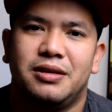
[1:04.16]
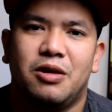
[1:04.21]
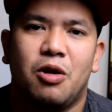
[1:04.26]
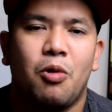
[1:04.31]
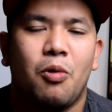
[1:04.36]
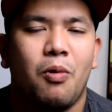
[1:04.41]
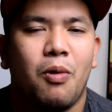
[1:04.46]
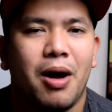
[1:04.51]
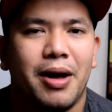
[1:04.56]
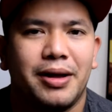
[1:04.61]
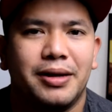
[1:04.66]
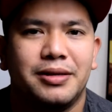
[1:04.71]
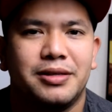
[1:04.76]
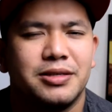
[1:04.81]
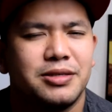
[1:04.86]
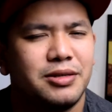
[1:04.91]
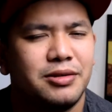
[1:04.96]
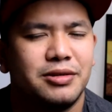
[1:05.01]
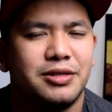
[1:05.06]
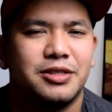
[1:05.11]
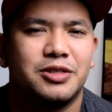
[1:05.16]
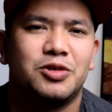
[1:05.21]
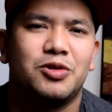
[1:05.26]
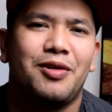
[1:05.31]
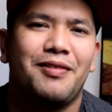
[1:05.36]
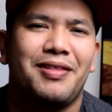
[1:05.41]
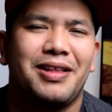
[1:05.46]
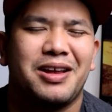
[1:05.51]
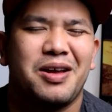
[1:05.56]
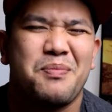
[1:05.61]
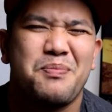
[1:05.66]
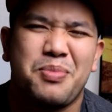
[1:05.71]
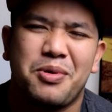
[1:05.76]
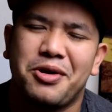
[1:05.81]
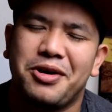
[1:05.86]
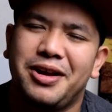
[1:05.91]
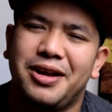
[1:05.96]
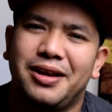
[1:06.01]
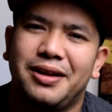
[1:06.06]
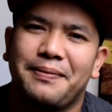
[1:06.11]
Hawaiian dessert. It's sort of like a
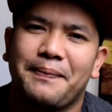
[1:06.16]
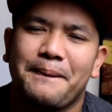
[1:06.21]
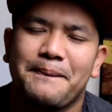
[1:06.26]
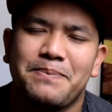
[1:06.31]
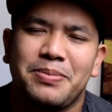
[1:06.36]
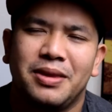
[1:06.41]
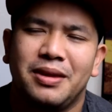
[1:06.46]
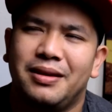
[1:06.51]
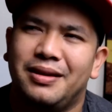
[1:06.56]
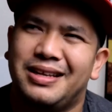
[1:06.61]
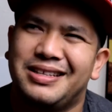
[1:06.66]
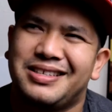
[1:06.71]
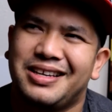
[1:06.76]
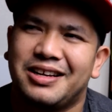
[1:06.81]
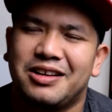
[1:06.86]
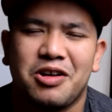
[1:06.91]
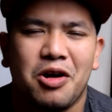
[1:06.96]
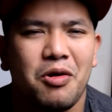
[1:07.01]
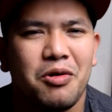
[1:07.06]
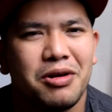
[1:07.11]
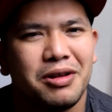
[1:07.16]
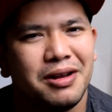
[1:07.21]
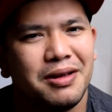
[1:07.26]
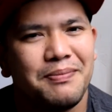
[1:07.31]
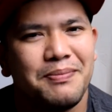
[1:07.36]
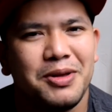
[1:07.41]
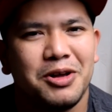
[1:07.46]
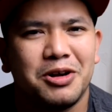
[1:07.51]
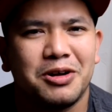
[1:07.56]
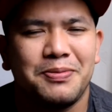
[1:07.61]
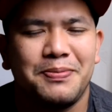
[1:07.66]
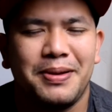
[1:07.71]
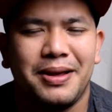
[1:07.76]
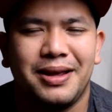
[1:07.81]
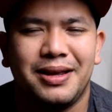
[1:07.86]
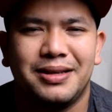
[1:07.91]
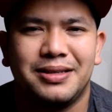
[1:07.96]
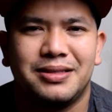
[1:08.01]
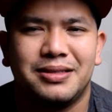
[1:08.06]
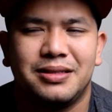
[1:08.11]
pudding. It's like coconut milk
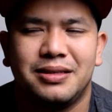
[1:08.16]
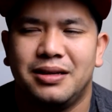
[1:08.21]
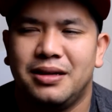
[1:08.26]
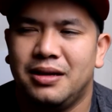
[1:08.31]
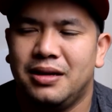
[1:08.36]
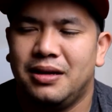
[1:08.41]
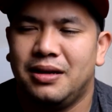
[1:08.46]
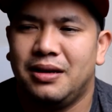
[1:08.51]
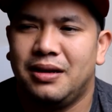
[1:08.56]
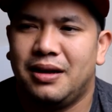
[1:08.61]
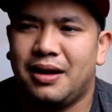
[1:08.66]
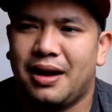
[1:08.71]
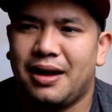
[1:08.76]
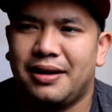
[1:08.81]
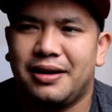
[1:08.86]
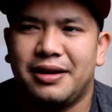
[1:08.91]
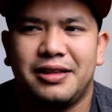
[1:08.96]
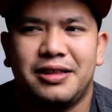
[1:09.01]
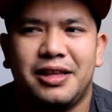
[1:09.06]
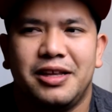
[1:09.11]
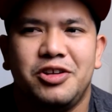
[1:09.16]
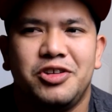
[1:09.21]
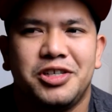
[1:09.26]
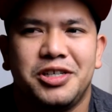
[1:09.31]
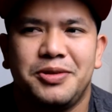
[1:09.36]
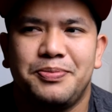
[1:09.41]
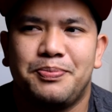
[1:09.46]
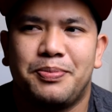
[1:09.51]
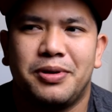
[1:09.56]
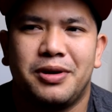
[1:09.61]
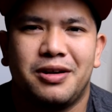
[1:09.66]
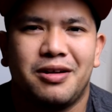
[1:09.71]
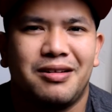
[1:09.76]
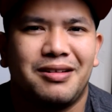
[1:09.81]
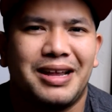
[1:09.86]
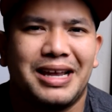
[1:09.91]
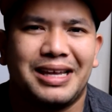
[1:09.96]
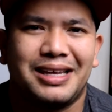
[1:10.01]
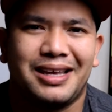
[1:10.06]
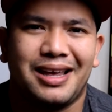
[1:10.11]
based, and they usually put it on
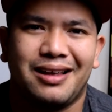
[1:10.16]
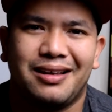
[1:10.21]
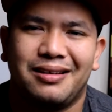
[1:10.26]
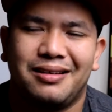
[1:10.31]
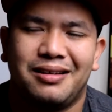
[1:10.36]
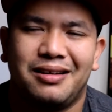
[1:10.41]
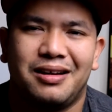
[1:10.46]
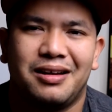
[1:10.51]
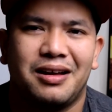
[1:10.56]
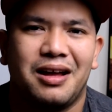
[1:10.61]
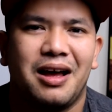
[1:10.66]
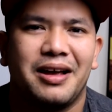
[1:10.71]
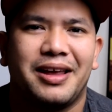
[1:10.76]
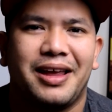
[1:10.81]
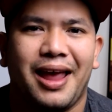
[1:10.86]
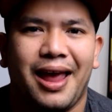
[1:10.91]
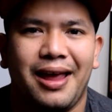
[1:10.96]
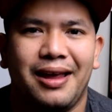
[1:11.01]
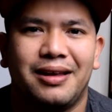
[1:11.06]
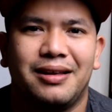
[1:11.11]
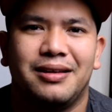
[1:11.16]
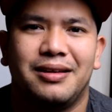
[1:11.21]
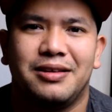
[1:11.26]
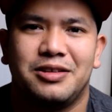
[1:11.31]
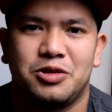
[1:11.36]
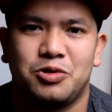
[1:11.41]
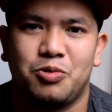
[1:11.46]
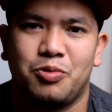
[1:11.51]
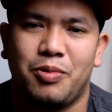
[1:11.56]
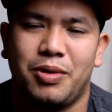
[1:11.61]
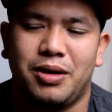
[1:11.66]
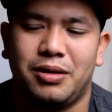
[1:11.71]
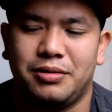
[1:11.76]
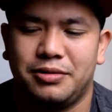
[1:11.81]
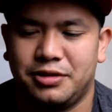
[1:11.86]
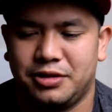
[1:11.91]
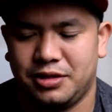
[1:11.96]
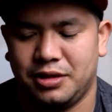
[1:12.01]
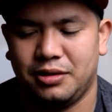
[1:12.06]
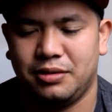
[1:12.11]
like a cake as well.
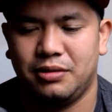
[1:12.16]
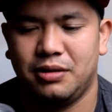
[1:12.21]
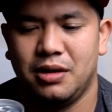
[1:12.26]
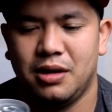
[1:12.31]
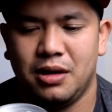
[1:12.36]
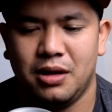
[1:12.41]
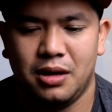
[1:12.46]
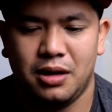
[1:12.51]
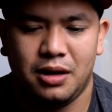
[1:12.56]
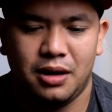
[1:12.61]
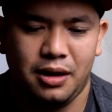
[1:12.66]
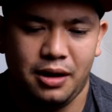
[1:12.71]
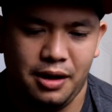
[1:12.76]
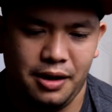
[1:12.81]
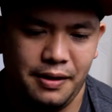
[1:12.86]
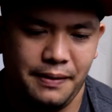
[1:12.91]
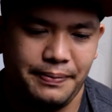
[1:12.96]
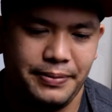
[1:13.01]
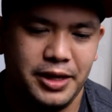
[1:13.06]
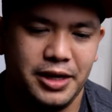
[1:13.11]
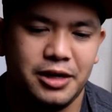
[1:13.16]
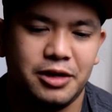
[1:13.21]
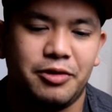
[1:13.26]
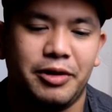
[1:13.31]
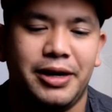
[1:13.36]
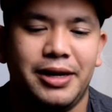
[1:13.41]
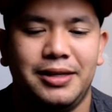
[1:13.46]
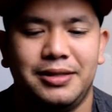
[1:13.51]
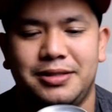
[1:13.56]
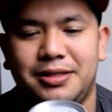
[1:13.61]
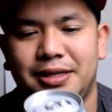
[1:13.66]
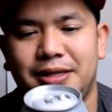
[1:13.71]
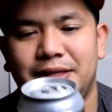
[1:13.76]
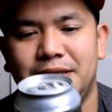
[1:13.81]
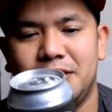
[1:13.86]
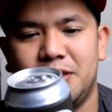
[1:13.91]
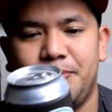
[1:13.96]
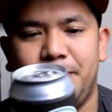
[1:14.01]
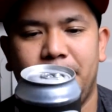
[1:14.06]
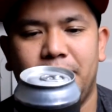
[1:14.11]
So the ingredients in
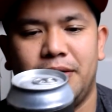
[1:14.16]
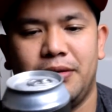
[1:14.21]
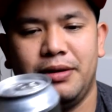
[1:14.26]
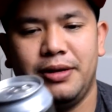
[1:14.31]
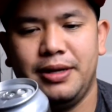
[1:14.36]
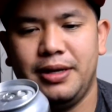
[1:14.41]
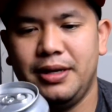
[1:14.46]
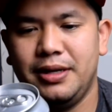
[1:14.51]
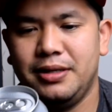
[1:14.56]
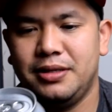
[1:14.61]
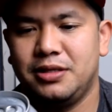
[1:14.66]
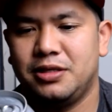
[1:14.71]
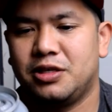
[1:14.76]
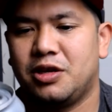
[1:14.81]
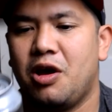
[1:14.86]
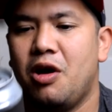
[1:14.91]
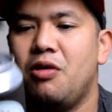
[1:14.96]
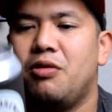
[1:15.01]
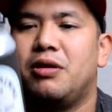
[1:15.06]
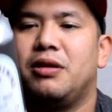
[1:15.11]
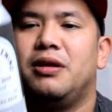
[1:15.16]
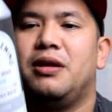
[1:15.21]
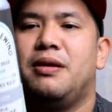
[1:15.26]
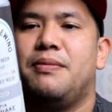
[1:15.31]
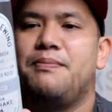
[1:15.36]
this beer is coconut,